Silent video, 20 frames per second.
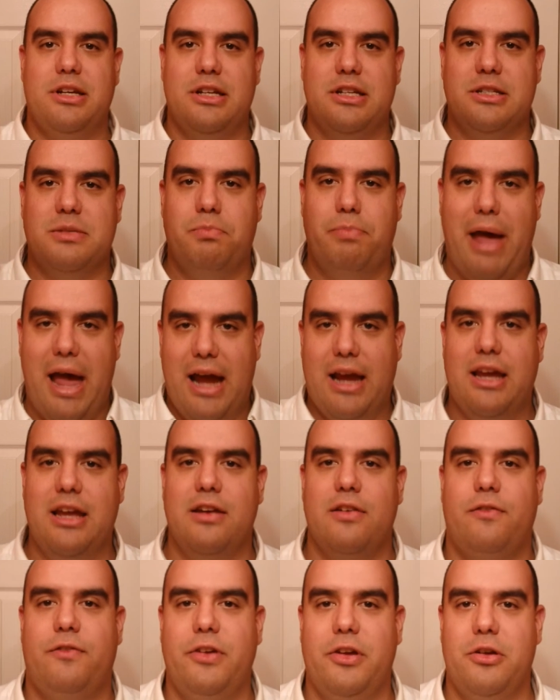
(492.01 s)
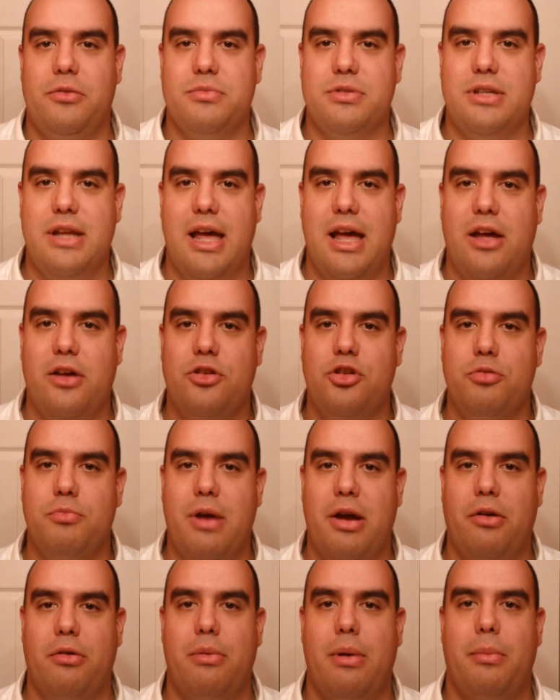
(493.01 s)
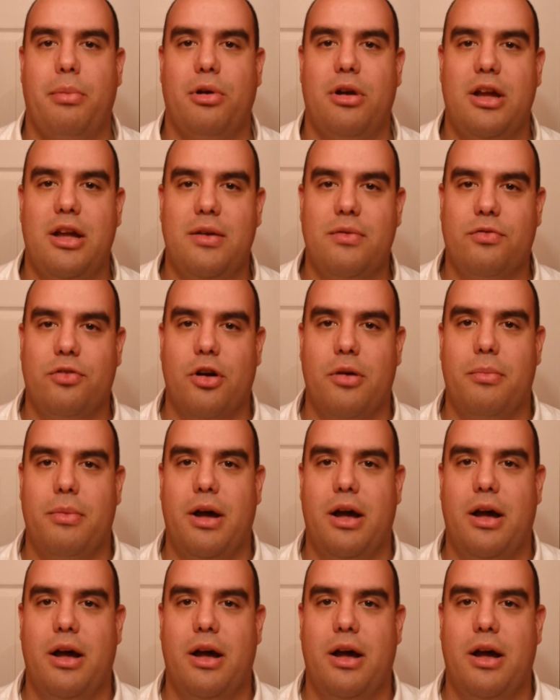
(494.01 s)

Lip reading: is back in films now. You may remember him from